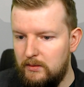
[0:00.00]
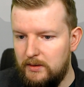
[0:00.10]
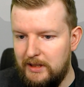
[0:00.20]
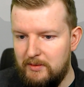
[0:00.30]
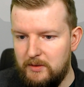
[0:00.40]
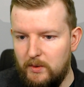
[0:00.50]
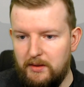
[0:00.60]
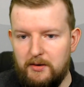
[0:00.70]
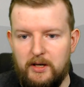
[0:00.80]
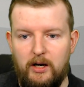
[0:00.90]
What time is it?
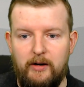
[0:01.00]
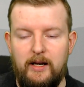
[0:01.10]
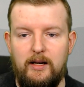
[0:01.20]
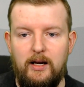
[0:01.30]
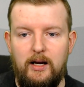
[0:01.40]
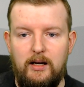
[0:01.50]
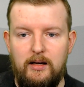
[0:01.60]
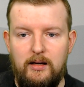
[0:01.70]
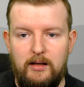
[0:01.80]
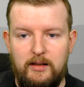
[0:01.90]
1:30. All right.
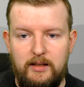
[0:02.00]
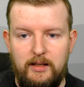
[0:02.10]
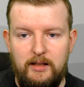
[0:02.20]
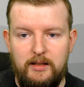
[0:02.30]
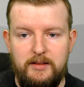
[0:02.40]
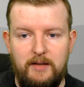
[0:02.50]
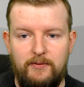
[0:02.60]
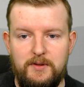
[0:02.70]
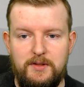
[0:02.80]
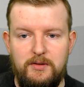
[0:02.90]
In
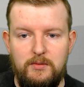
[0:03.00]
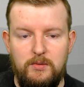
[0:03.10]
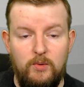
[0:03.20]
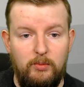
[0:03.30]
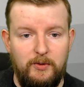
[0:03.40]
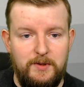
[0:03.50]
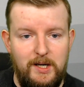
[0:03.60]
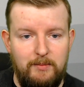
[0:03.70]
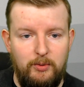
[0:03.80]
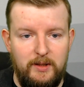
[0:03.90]
deference to normal
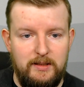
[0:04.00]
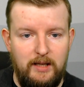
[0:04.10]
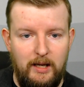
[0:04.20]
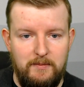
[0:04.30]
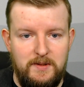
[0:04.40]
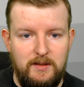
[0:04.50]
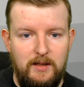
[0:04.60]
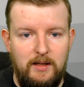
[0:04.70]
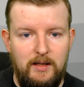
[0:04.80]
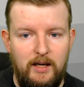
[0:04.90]
checkpoint times,
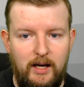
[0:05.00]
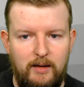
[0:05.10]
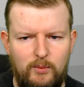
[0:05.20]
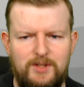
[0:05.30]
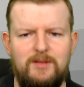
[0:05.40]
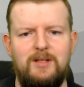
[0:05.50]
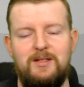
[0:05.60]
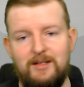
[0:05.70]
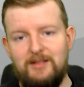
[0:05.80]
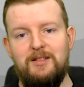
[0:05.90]
which,
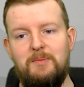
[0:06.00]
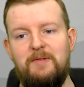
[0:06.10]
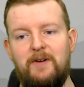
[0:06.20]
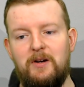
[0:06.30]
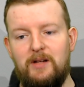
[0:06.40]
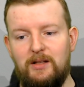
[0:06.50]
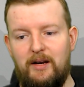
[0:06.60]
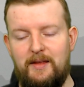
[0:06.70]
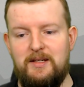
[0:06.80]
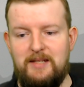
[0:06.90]
to be fair, a
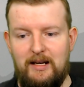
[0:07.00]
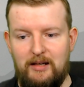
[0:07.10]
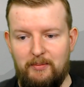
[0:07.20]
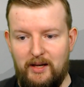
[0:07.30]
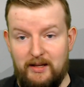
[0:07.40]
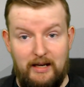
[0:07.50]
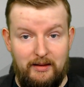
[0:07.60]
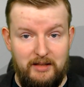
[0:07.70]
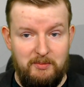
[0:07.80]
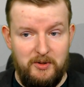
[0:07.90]
lot of that is taken up by the
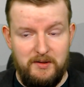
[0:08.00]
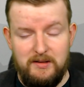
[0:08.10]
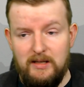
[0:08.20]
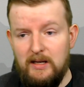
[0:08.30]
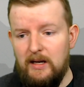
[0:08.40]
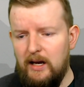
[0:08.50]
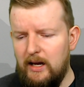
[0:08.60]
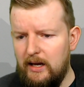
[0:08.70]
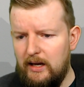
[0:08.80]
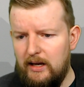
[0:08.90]
Kathleen commercials,
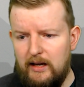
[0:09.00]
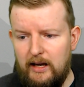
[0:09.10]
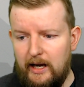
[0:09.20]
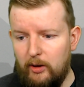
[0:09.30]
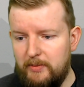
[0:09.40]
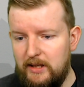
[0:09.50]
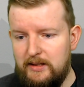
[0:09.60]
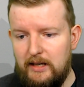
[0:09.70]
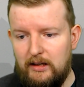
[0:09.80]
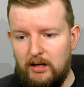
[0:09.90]
I'll be
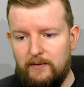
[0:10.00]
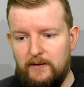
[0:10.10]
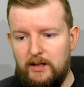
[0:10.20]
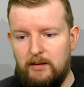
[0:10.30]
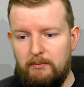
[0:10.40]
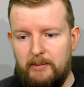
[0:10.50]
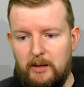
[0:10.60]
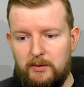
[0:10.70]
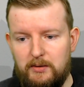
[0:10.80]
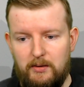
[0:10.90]
taking off in
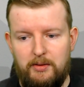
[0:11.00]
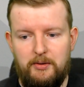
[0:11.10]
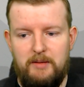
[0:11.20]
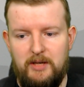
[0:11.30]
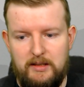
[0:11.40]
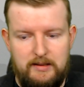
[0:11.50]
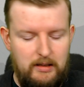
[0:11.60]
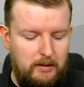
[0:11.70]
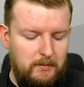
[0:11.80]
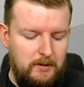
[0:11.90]
about 30 minutes'
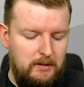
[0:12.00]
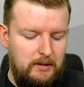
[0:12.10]
time.